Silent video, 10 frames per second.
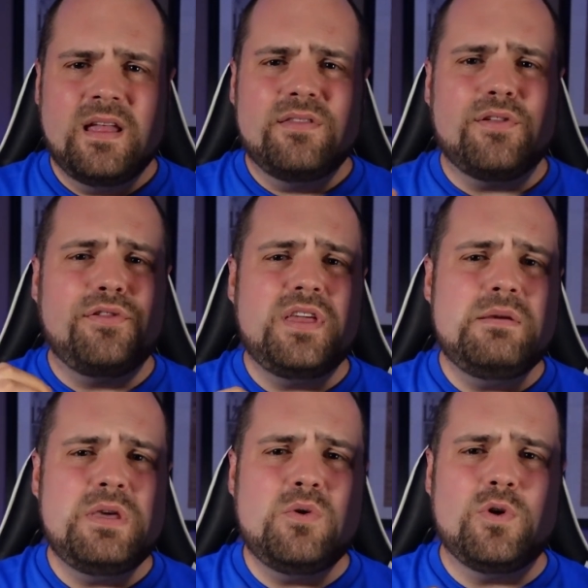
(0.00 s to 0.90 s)
The
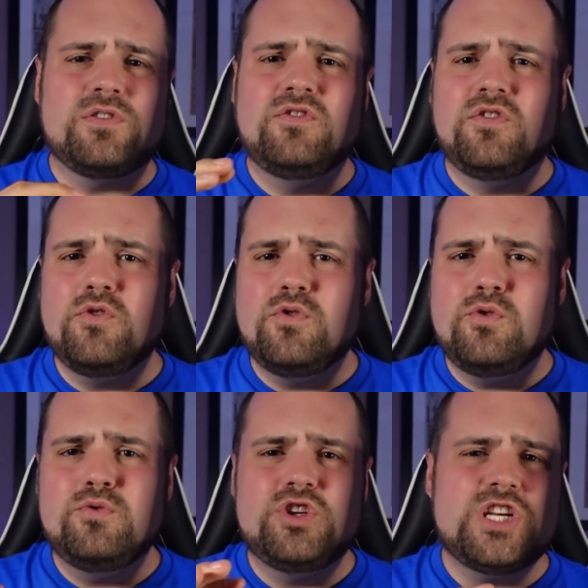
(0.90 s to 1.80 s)
theming with
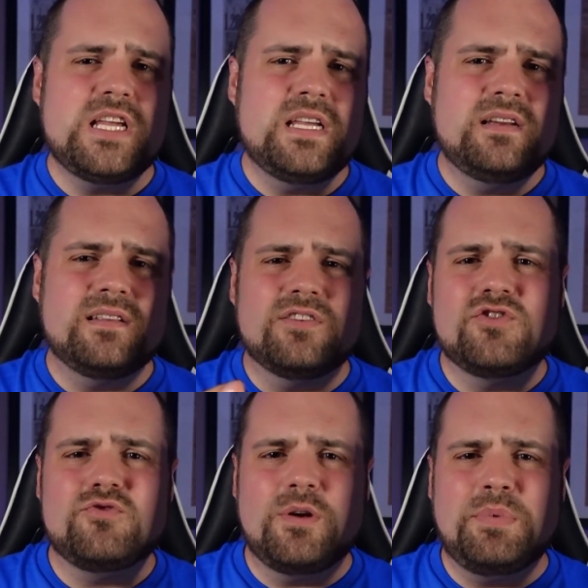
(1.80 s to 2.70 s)
Sue, Jean, and the
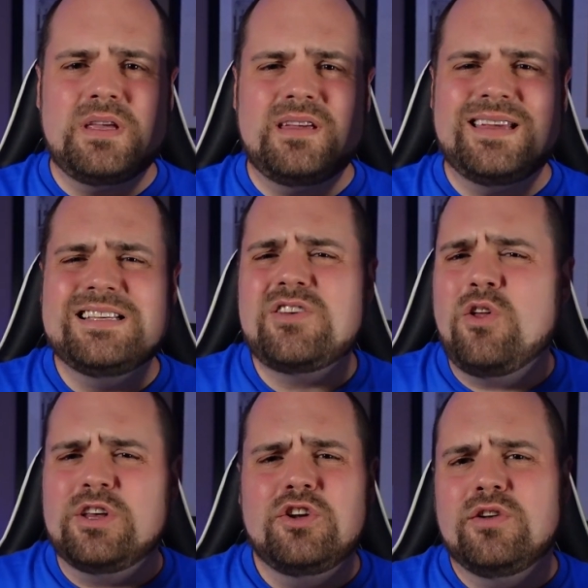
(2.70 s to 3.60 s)
stripping is
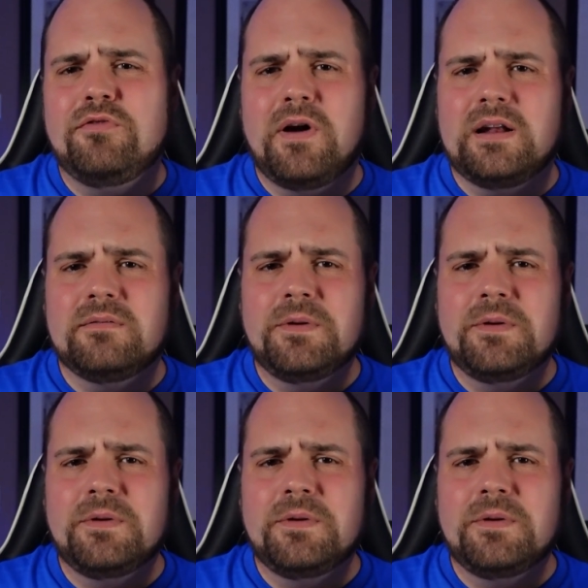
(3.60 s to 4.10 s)
all in good fun.